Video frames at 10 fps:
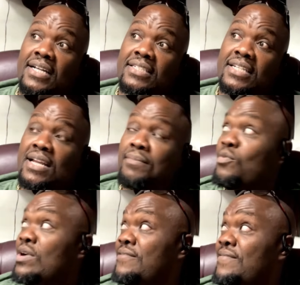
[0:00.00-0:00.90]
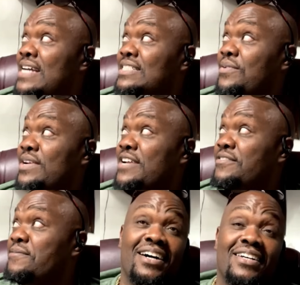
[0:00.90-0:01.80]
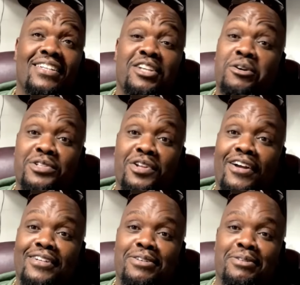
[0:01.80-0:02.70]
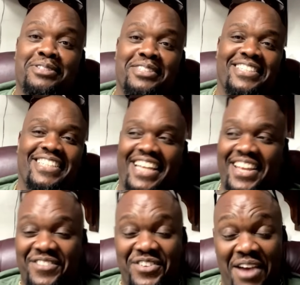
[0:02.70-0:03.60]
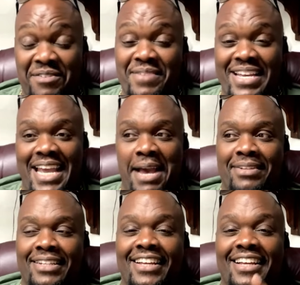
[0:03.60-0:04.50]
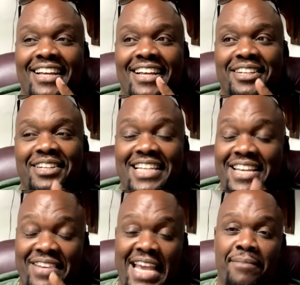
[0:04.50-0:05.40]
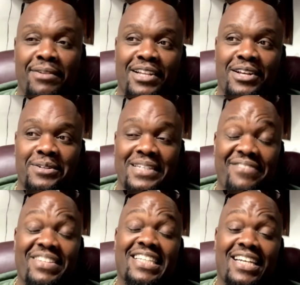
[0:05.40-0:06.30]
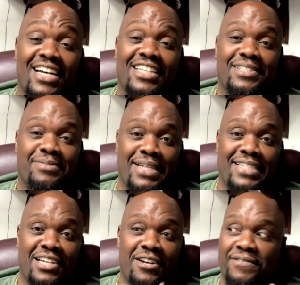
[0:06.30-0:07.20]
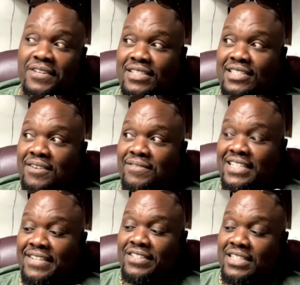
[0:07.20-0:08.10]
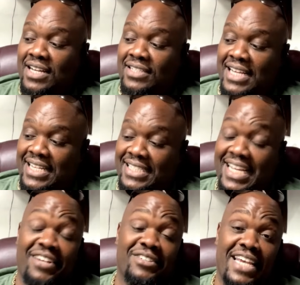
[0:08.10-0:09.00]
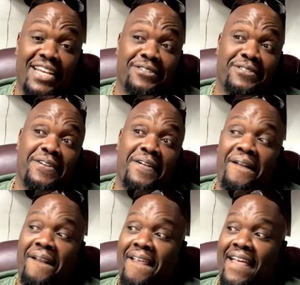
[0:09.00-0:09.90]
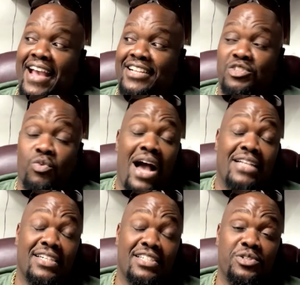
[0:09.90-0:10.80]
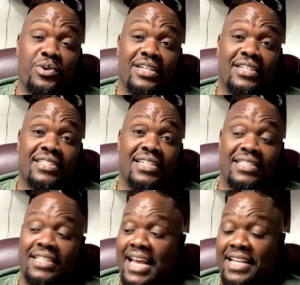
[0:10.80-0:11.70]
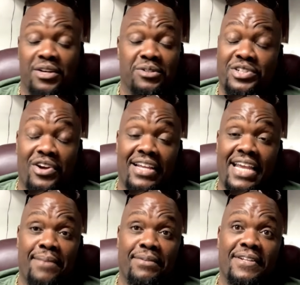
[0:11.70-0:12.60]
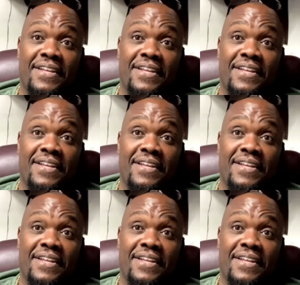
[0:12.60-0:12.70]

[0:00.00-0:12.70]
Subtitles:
The number one advice I would give them, don't start. If you haven't been gambling, leave gambling alone. Leave it to us, myself, yourself. Leave it to us as entertainers, and just watch us do it in a sense, and don't start gambling.